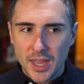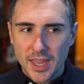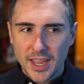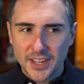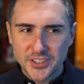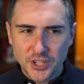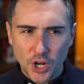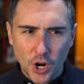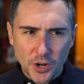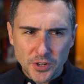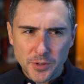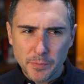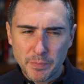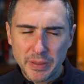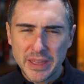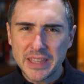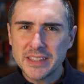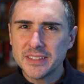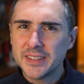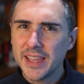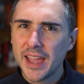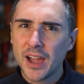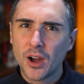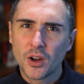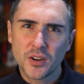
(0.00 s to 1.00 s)
It's hard to
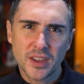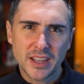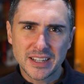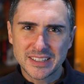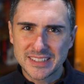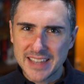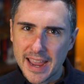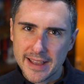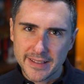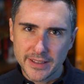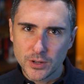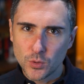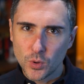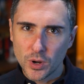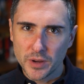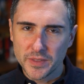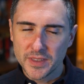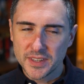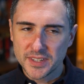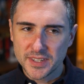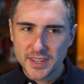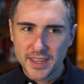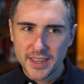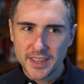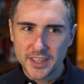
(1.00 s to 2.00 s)
pin down exactly where
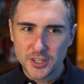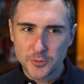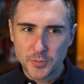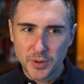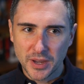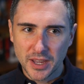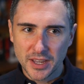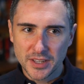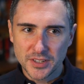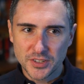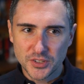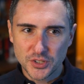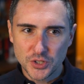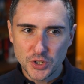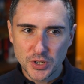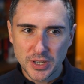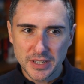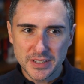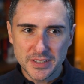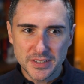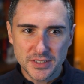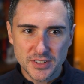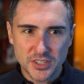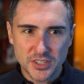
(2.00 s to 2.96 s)
this is because you can